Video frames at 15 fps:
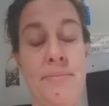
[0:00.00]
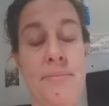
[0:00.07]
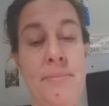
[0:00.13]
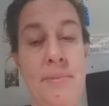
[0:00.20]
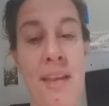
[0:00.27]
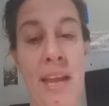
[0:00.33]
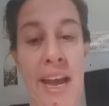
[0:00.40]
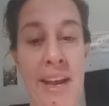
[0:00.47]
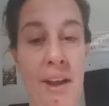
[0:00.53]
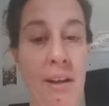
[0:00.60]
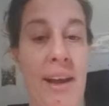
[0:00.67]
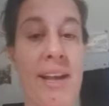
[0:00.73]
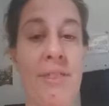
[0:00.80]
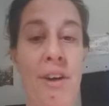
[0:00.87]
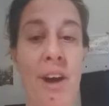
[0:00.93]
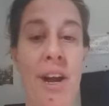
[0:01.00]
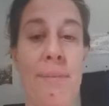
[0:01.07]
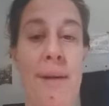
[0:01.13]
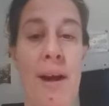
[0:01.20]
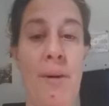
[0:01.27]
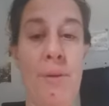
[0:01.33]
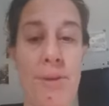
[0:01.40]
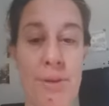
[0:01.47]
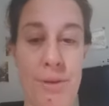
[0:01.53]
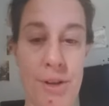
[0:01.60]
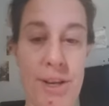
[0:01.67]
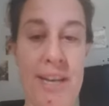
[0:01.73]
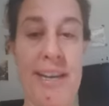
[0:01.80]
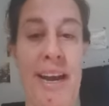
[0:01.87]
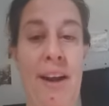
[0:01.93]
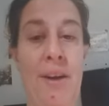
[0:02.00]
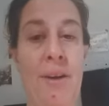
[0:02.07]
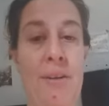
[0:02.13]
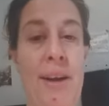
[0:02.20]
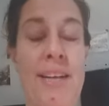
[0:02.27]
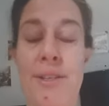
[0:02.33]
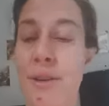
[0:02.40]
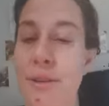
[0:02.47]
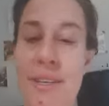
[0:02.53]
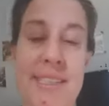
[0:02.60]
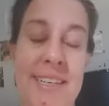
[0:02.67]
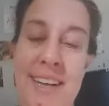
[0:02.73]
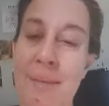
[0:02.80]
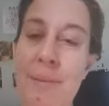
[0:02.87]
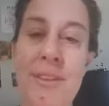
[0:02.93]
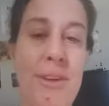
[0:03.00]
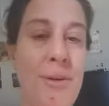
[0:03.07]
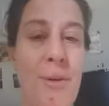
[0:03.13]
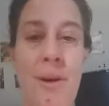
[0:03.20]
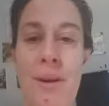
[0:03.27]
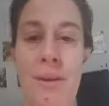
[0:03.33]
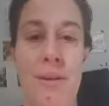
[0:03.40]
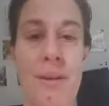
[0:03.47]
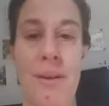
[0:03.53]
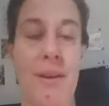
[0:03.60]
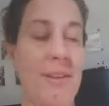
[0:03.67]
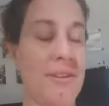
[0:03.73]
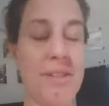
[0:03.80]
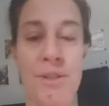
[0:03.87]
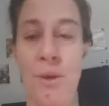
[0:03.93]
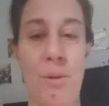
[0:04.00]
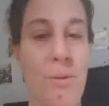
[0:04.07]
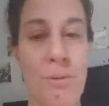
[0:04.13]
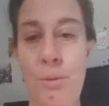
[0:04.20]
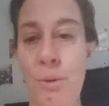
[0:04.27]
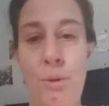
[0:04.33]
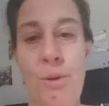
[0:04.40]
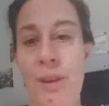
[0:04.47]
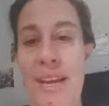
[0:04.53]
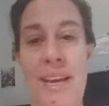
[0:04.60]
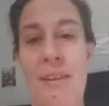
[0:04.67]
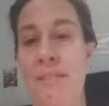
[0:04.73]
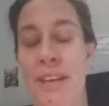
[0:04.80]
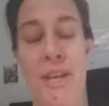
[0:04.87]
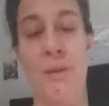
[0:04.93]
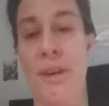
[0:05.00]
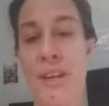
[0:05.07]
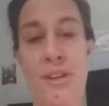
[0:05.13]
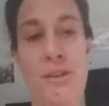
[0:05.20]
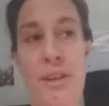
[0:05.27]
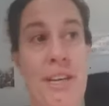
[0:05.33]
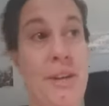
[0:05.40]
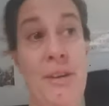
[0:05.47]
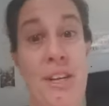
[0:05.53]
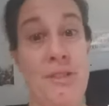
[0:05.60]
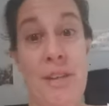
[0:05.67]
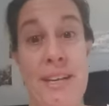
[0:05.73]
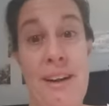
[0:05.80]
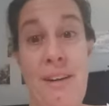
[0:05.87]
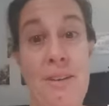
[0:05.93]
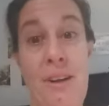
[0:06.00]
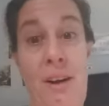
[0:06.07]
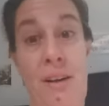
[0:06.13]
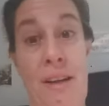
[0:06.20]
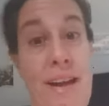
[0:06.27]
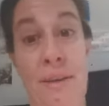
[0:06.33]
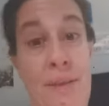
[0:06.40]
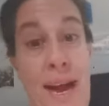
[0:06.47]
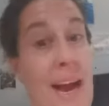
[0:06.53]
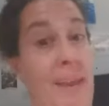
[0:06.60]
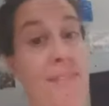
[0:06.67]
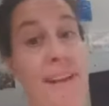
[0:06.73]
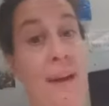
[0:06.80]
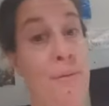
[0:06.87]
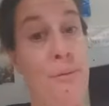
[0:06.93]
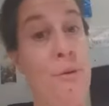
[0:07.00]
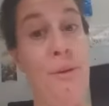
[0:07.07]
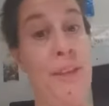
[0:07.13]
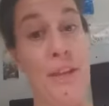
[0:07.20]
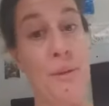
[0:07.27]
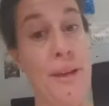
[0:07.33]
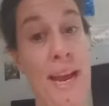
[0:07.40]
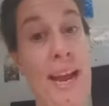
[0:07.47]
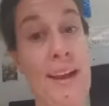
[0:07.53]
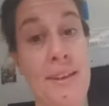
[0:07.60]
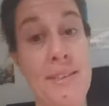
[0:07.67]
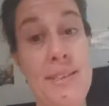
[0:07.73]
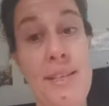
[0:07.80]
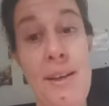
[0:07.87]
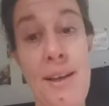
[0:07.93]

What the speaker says: And all I thought about was looking at her. I told her, I said, come in the door. There's no rule here that you can drink. You can drink alcohol. I don't have that rule that you can't.